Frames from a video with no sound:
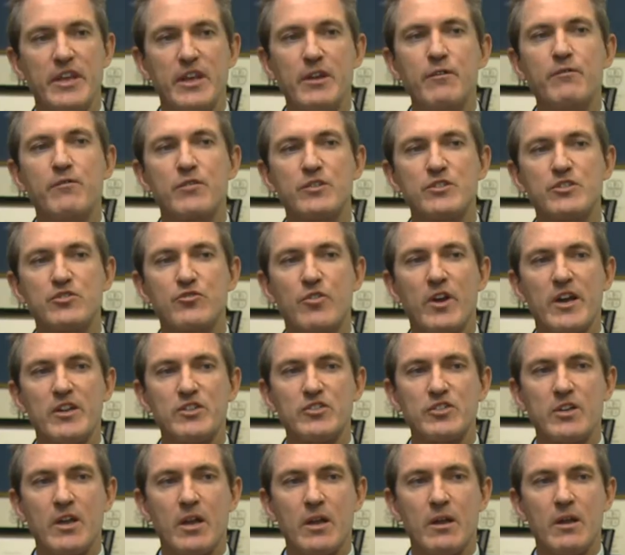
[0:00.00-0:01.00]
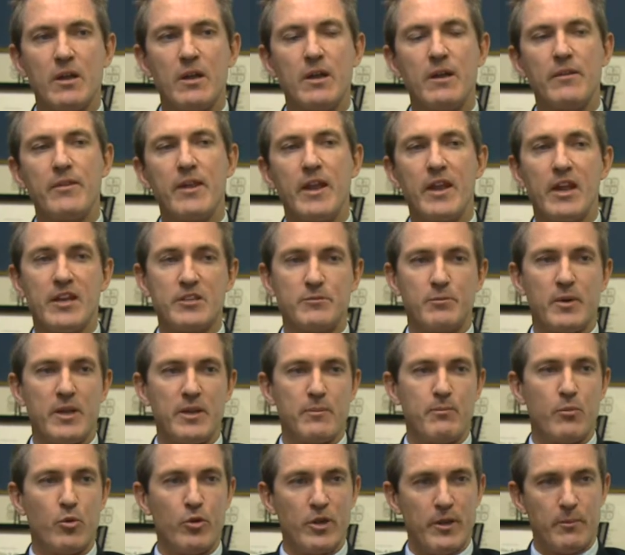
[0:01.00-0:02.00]
The infrastructure that has
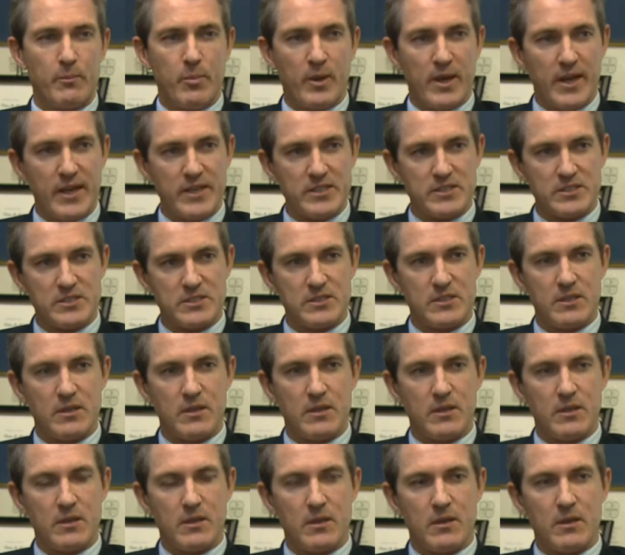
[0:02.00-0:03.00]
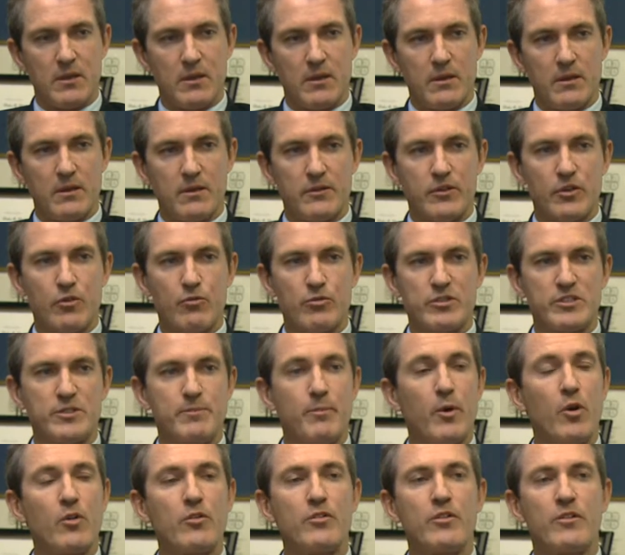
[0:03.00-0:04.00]
been put in place to
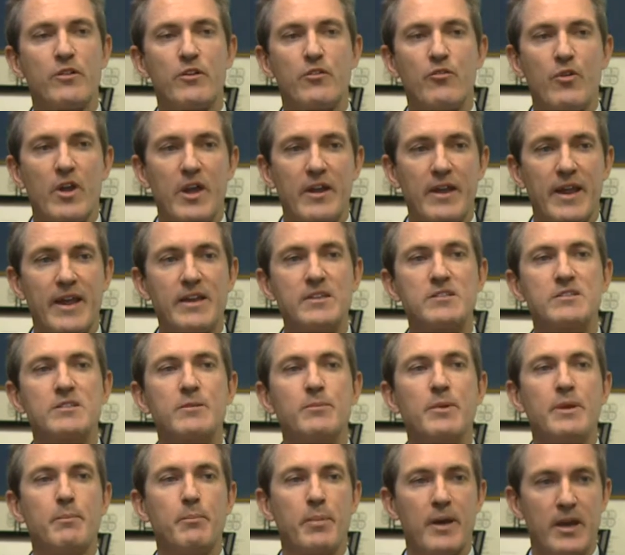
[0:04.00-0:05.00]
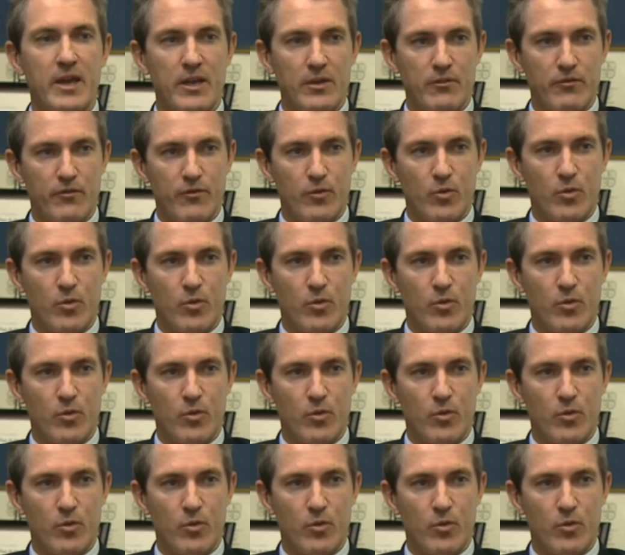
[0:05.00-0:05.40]
respond to the drought has to be paid